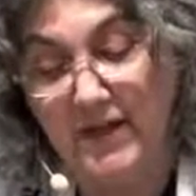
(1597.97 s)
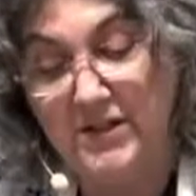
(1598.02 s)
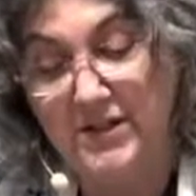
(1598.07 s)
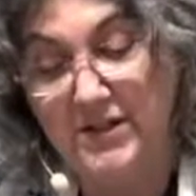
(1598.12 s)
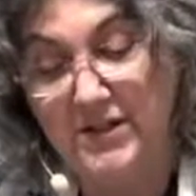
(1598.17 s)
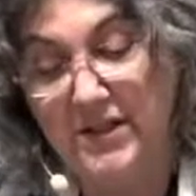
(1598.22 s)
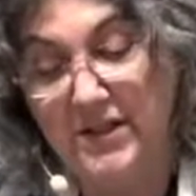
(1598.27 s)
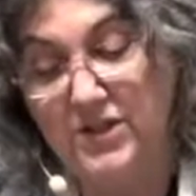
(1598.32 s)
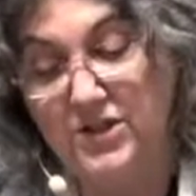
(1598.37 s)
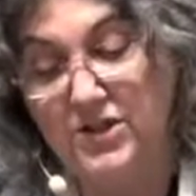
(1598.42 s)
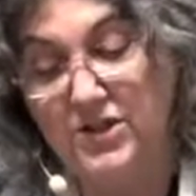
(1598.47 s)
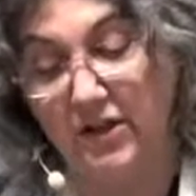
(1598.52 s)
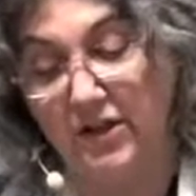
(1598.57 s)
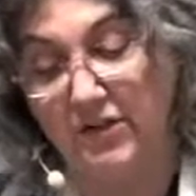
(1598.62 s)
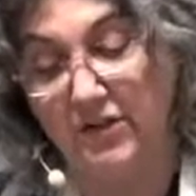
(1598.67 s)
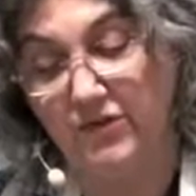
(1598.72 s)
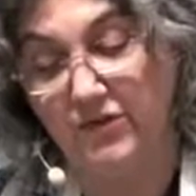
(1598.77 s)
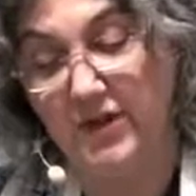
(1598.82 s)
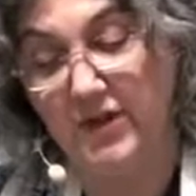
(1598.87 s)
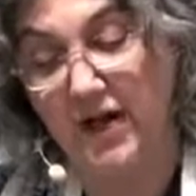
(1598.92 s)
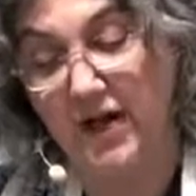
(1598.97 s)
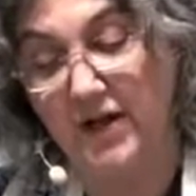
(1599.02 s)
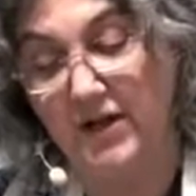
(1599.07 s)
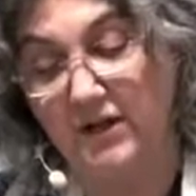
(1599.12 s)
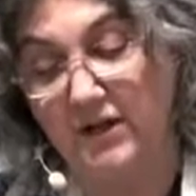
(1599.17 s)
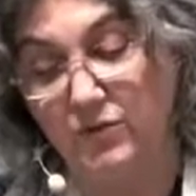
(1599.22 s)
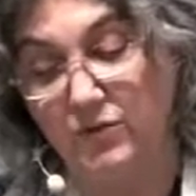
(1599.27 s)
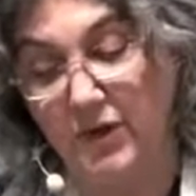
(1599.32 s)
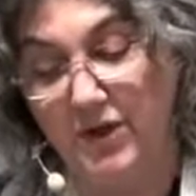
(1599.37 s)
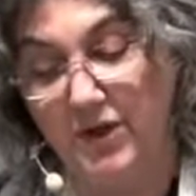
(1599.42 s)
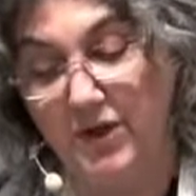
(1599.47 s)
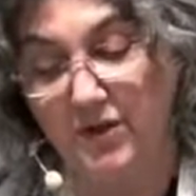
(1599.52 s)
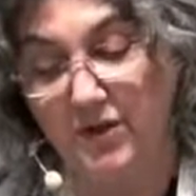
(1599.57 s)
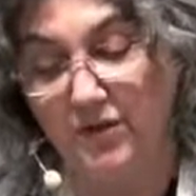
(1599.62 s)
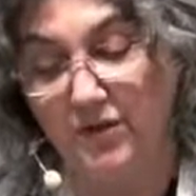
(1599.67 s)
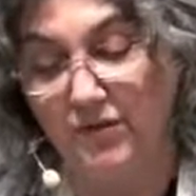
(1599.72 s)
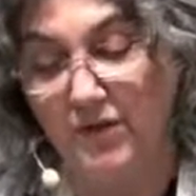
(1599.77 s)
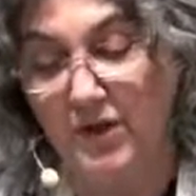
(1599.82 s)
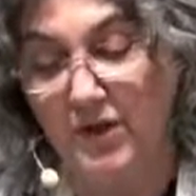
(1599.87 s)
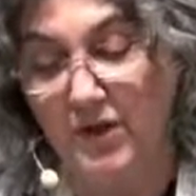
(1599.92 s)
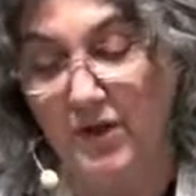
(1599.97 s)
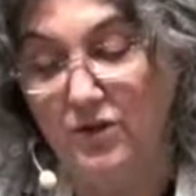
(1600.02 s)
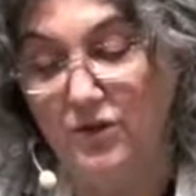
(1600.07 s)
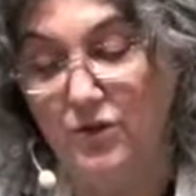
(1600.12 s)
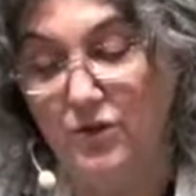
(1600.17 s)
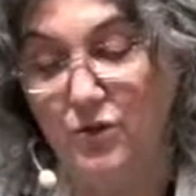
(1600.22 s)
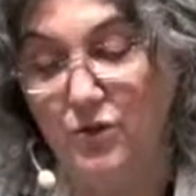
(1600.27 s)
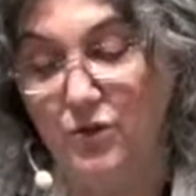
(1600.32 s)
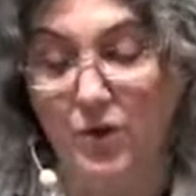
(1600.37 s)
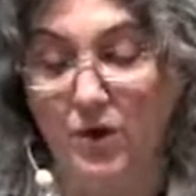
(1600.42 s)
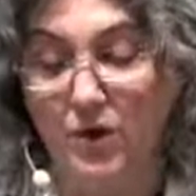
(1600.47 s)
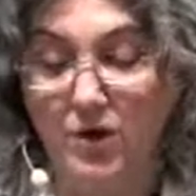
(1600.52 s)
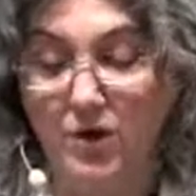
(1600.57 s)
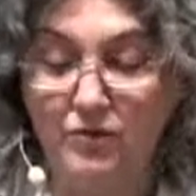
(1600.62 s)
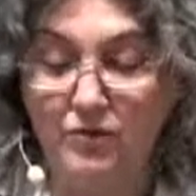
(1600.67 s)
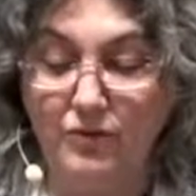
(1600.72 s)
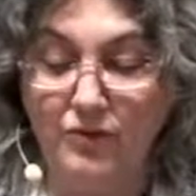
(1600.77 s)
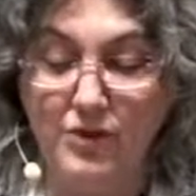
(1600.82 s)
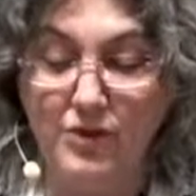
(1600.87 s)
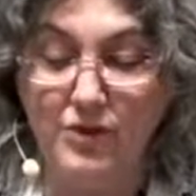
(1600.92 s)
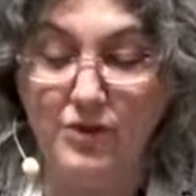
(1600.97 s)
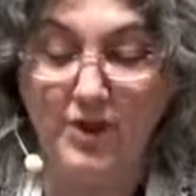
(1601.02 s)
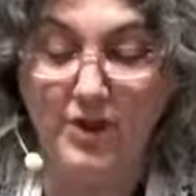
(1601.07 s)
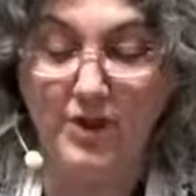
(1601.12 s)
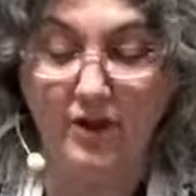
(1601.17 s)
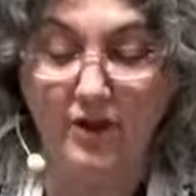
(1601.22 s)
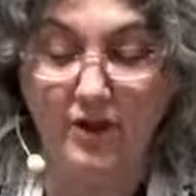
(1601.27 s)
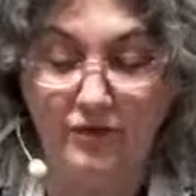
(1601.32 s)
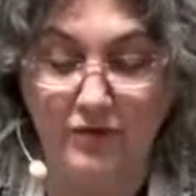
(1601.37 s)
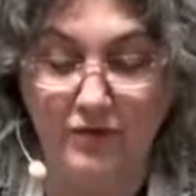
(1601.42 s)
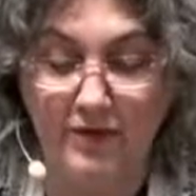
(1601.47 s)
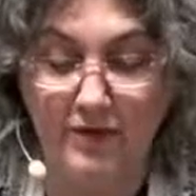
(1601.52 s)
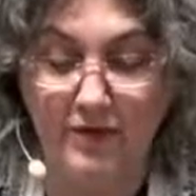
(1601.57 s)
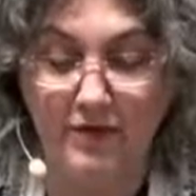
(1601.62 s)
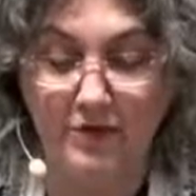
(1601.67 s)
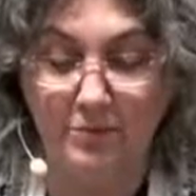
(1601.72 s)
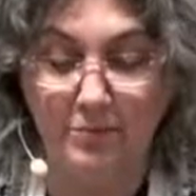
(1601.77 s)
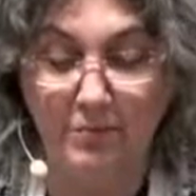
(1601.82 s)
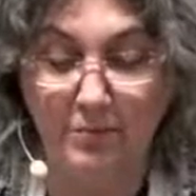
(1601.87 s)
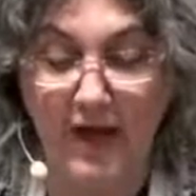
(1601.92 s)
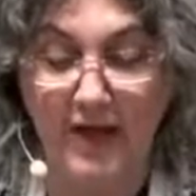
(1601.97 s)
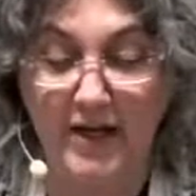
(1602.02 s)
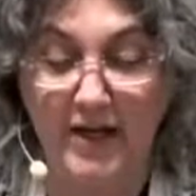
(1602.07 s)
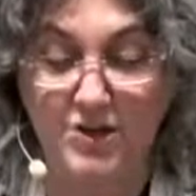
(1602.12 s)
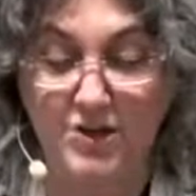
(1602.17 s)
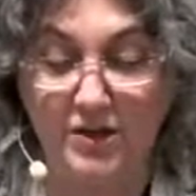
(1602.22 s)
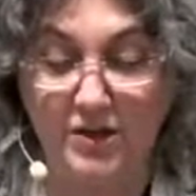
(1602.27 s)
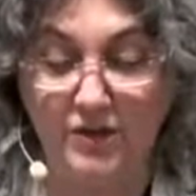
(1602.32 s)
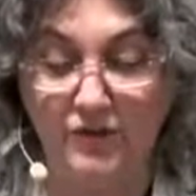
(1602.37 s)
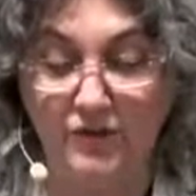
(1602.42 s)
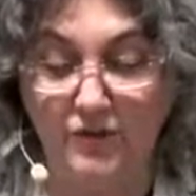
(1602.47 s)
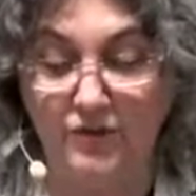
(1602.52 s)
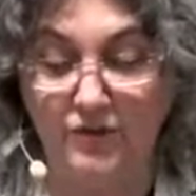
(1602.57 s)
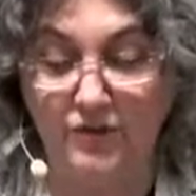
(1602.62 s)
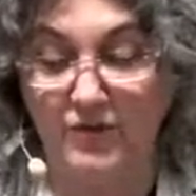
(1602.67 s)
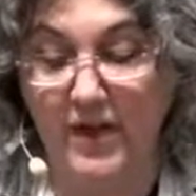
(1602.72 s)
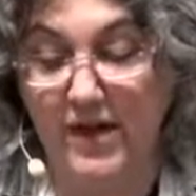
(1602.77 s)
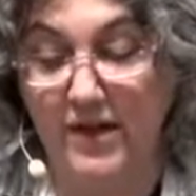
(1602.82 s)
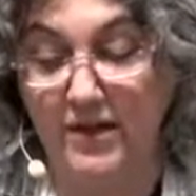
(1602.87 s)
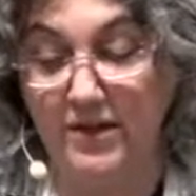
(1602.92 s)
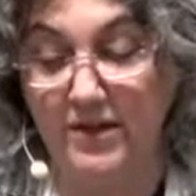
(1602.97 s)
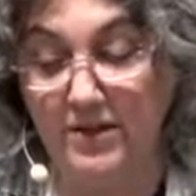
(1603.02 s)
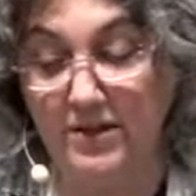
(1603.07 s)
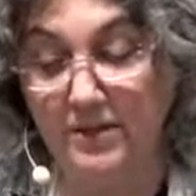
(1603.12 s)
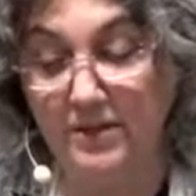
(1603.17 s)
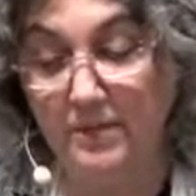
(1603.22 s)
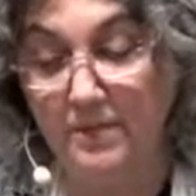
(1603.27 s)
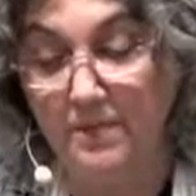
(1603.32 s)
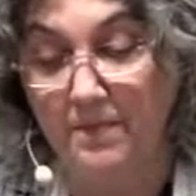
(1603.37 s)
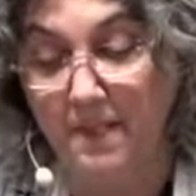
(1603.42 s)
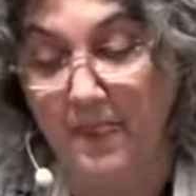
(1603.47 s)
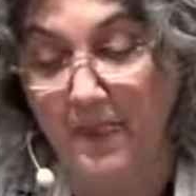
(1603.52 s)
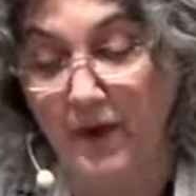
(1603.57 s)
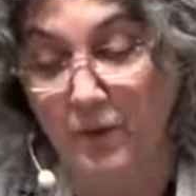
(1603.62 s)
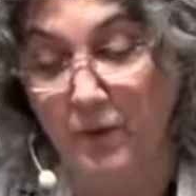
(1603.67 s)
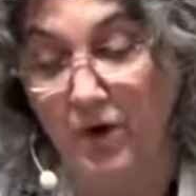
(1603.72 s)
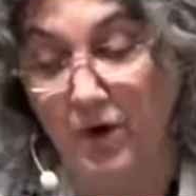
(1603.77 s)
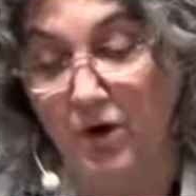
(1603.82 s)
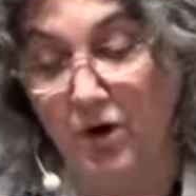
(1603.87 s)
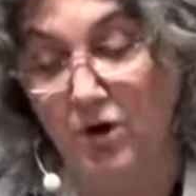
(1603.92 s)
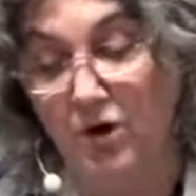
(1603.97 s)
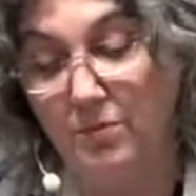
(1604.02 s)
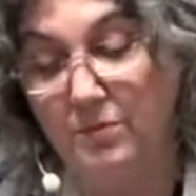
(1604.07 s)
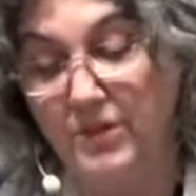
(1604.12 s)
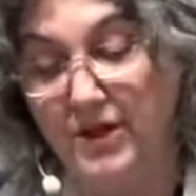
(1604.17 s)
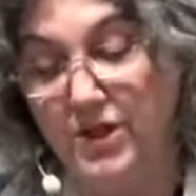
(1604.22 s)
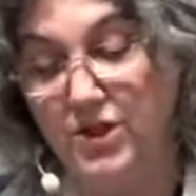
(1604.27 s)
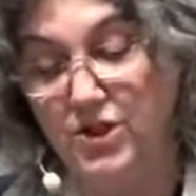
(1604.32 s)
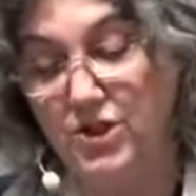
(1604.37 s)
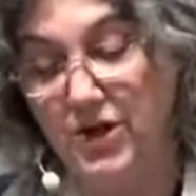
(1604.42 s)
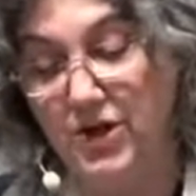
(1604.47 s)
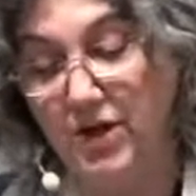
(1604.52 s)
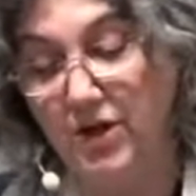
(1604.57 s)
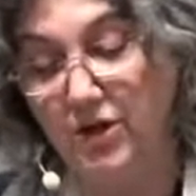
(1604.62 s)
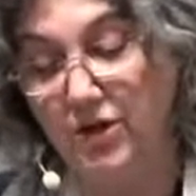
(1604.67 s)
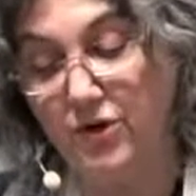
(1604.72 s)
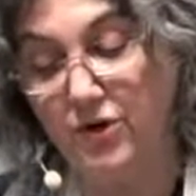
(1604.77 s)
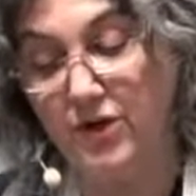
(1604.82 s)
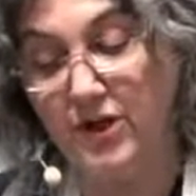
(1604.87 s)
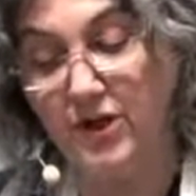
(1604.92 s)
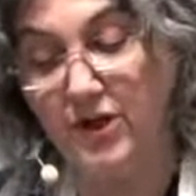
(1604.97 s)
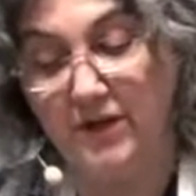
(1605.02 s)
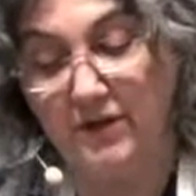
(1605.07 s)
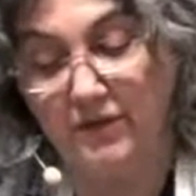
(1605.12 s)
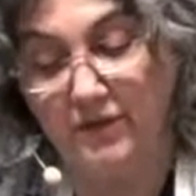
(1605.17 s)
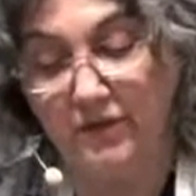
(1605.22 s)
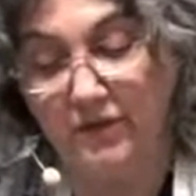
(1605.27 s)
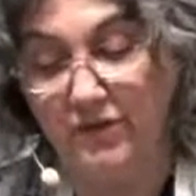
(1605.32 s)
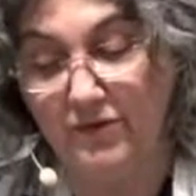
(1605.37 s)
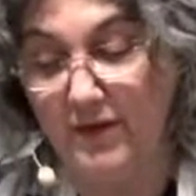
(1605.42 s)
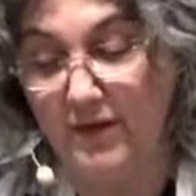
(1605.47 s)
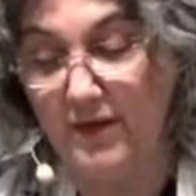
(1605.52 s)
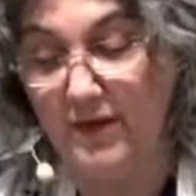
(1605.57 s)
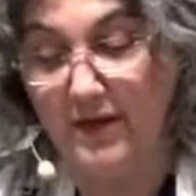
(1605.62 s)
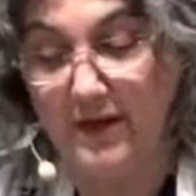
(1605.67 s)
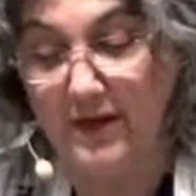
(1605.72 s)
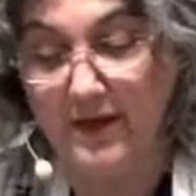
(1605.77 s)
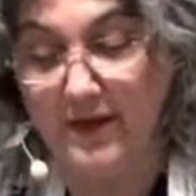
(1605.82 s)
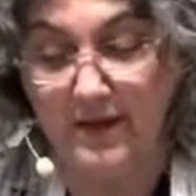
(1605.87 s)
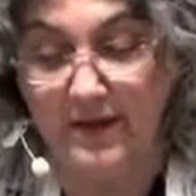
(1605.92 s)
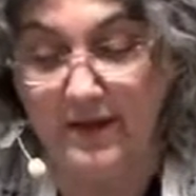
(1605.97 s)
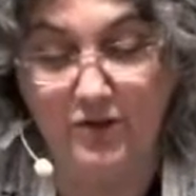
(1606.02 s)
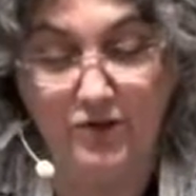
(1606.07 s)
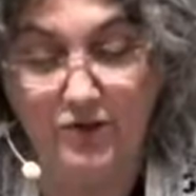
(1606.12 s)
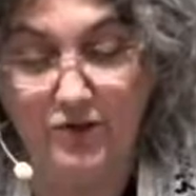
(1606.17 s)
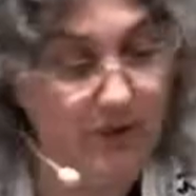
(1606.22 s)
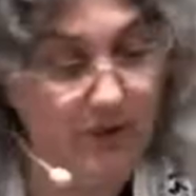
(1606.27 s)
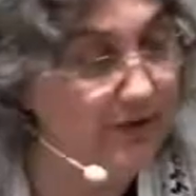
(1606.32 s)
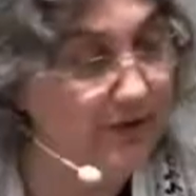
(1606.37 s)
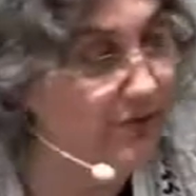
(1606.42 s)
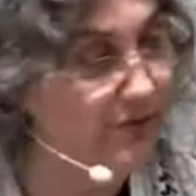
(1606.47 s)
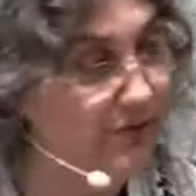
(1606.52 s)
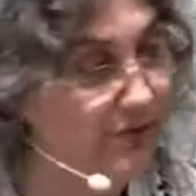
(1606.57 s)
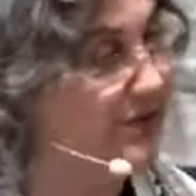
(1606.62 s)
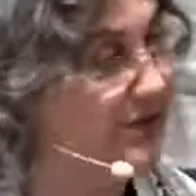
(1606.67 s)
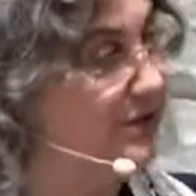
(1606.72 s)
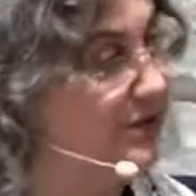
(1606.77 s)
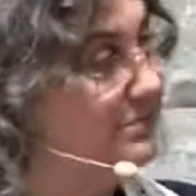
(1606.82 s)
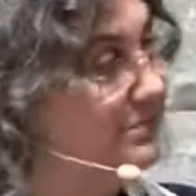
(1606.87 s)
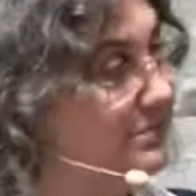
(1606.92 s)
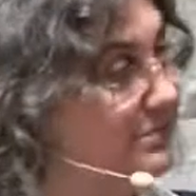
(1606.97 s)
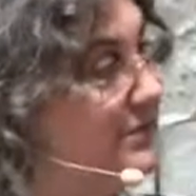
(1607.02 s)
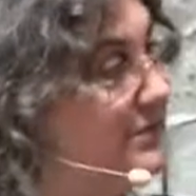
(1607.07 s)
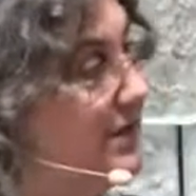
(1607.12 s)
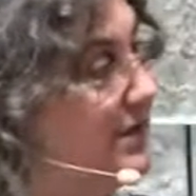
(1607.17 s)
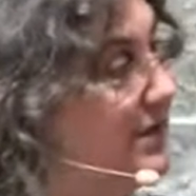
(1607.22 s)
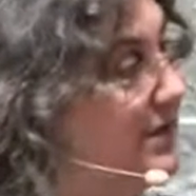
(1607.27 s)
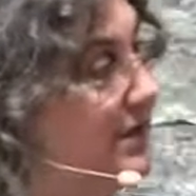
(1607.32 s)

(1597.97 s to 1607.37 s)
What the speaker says: Teach us, God of wonders, to work for a just and compassionate society, where all may share your gifts in the joy of freedom.